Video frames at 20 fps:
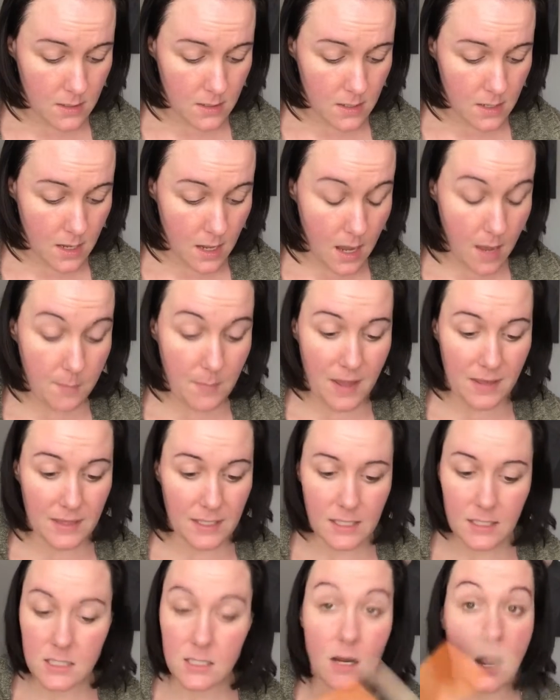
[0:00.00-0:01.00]
I think
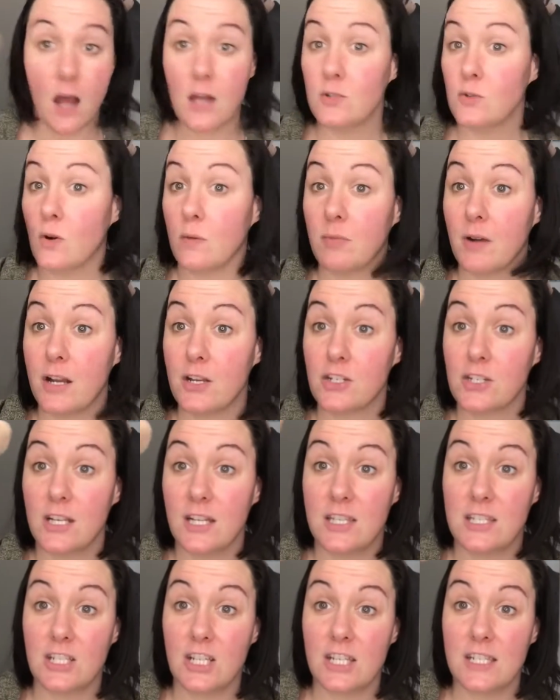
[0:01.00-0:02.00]
it's a contour brush.
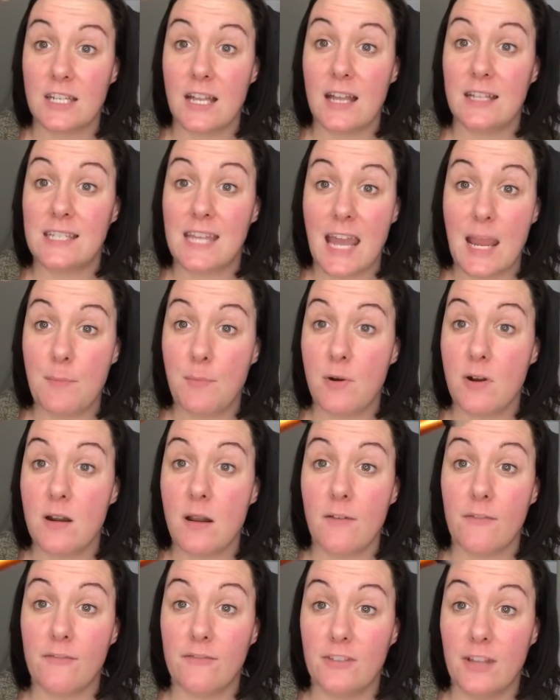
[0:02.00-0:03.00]
It's just a tapered,
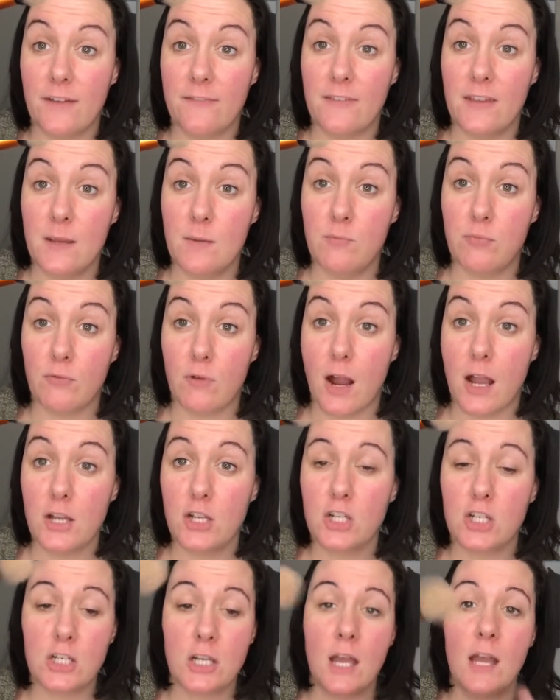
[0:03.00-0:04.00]
fluffy
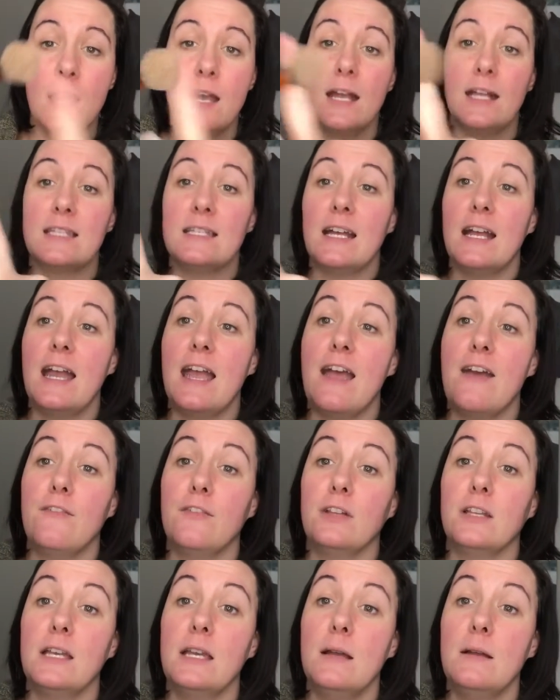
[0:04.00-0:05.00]
brush. It's not
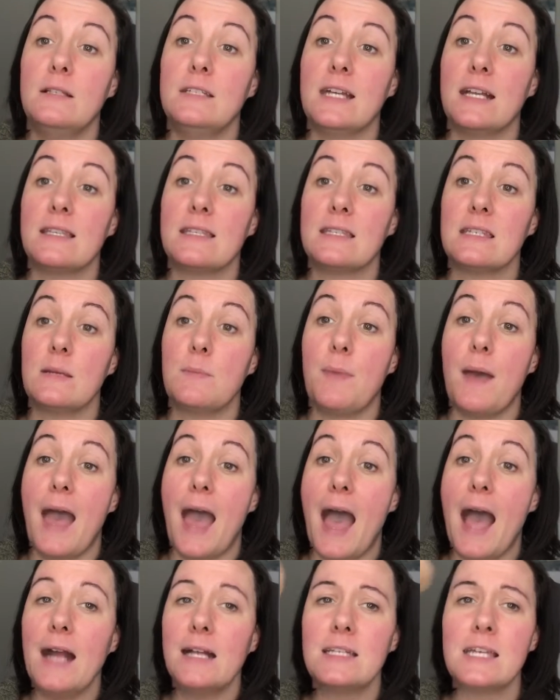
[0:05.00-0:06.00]
heavily, densely
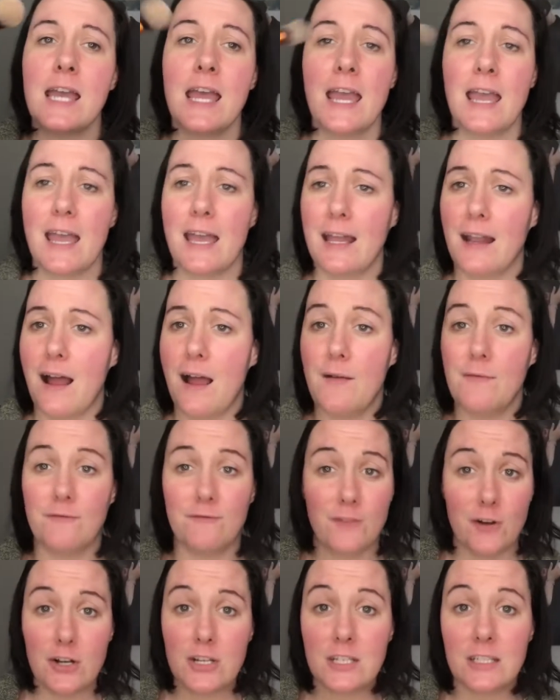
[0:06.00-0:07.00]
packed. And at
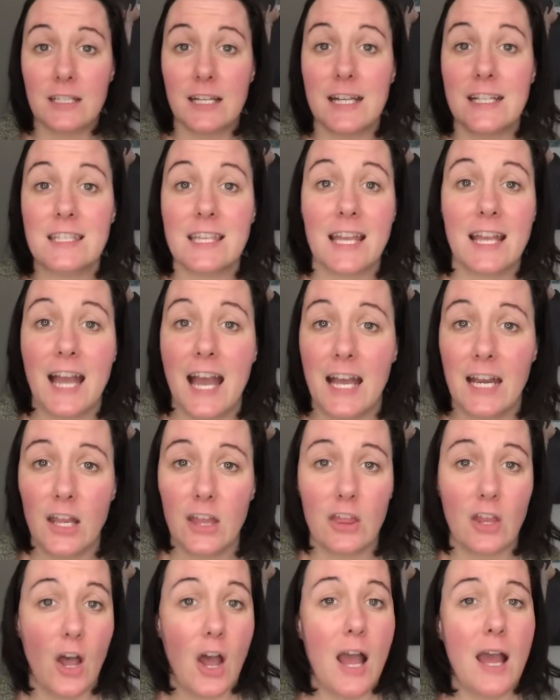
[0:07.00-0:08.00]
first glance, I kind of
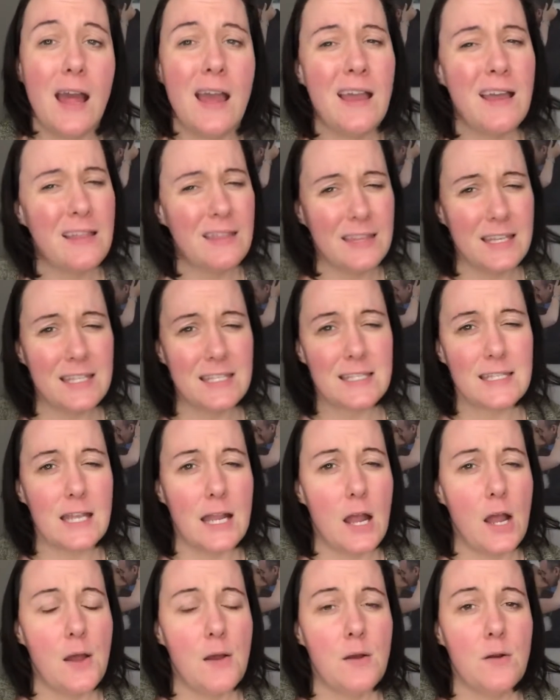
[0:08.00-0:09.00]
thought this
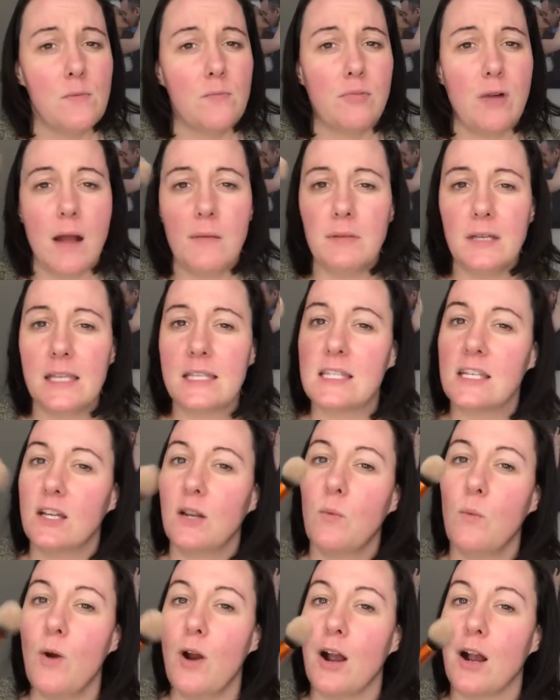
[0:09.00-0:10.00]
probably isn't going to
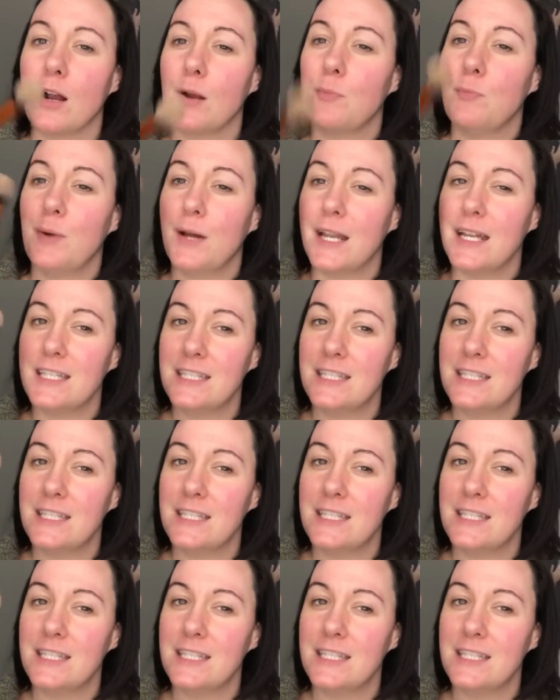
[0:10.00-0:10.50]
work, but it